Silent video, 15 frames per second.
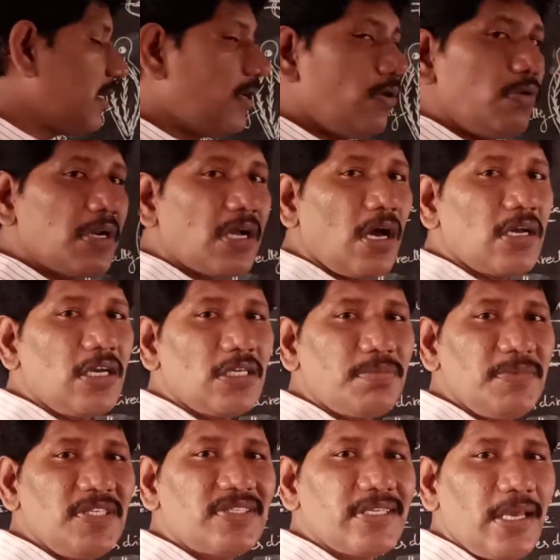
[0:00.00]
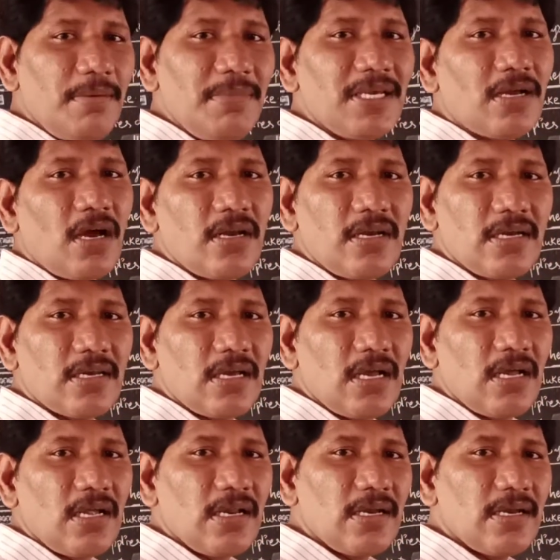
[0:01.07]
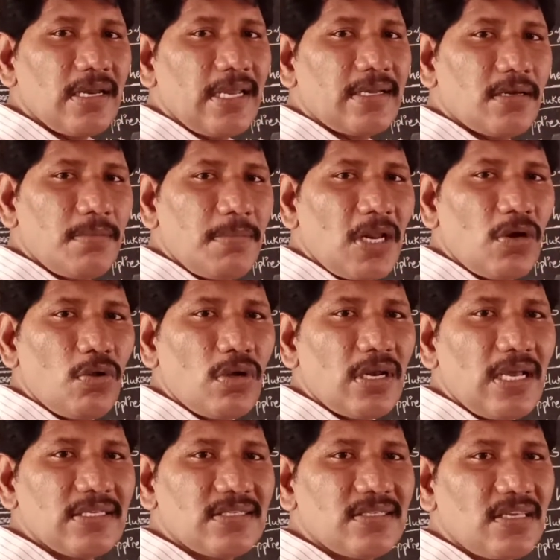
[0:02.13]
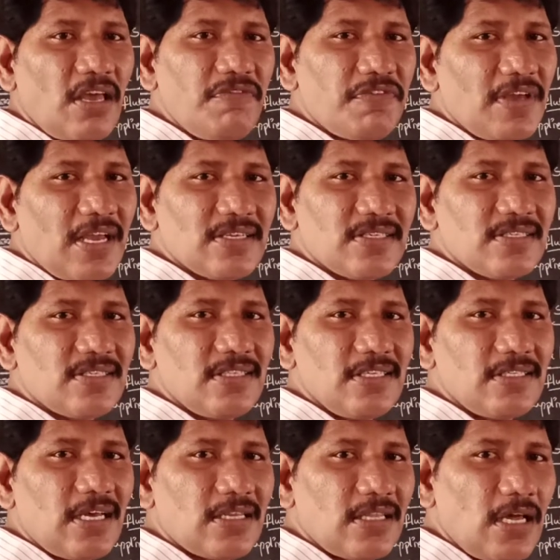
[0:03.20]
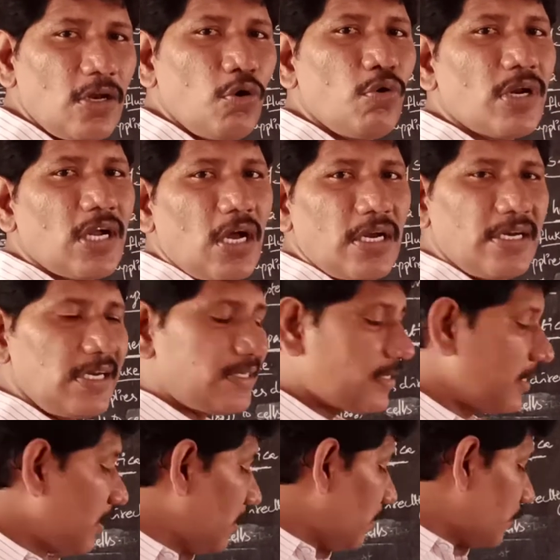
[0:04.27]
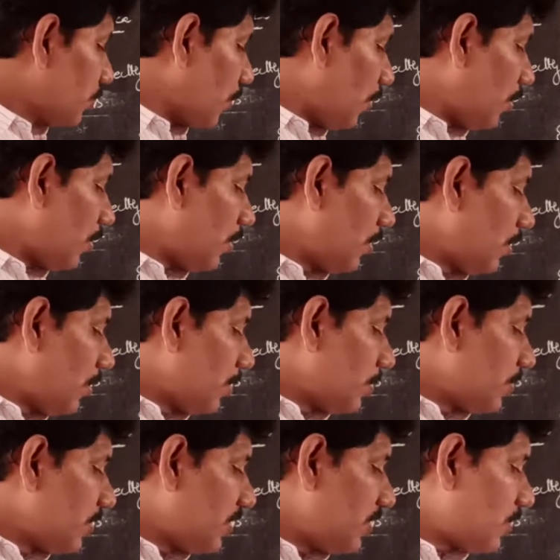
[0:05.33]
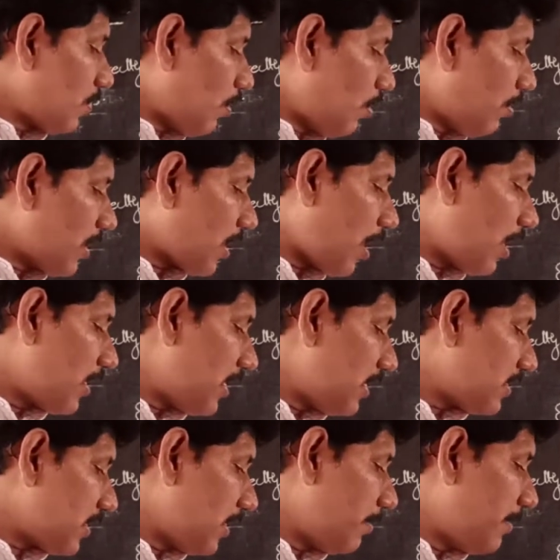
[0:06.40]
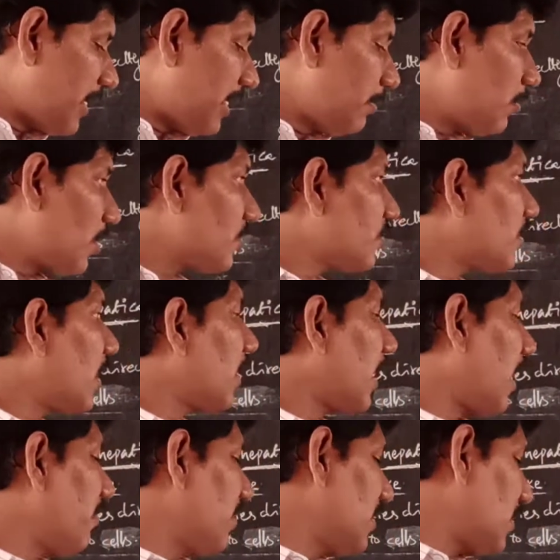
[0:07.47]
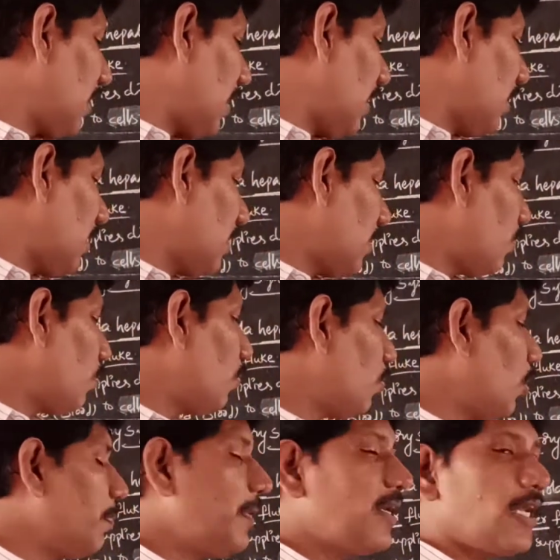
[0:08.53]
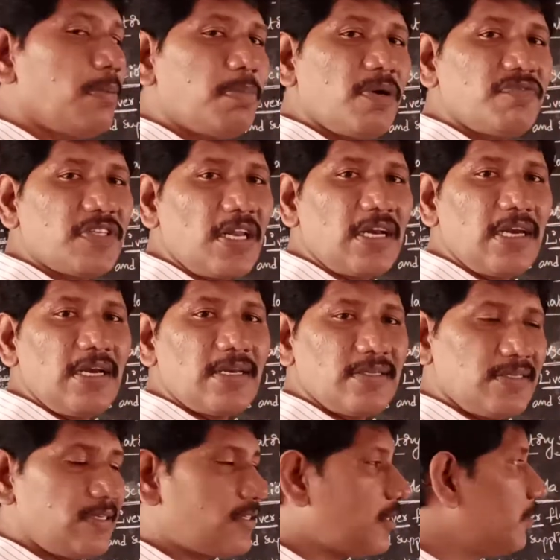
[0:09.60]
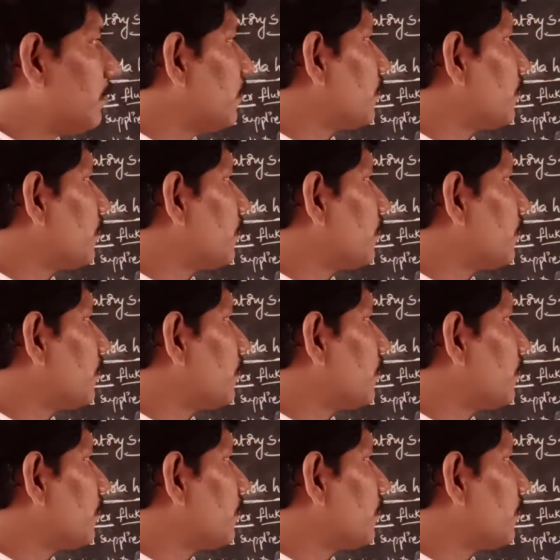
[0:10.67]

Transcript: Lower chordates means hemichordata like Belmoclasses, Amphiaxis. These are the lower chordates. So these lower chordates and many mollusks are having the open type of circulatory system.